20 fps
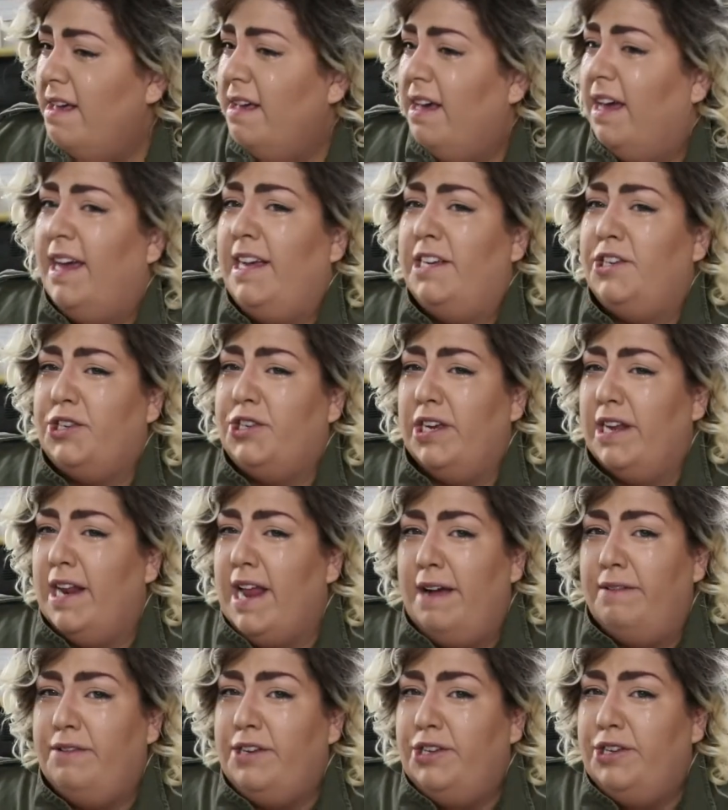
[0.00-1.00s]
He shouldn't
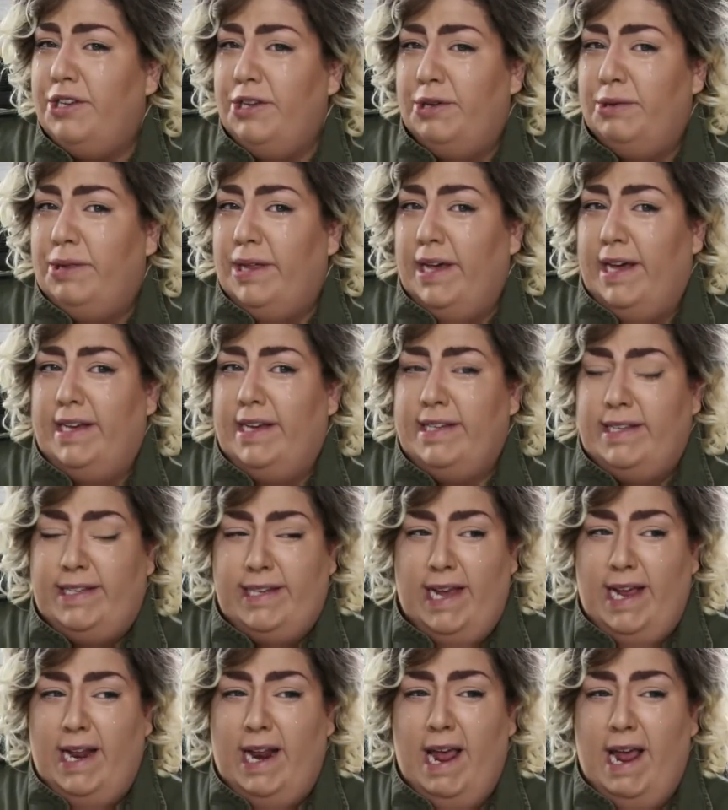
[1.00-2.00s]
have to do this,
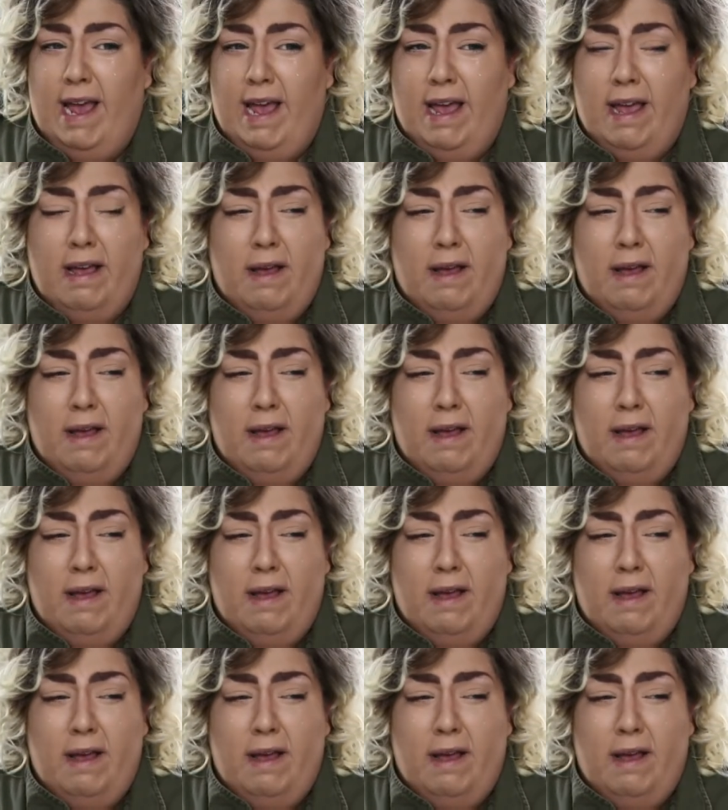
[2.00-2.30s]
and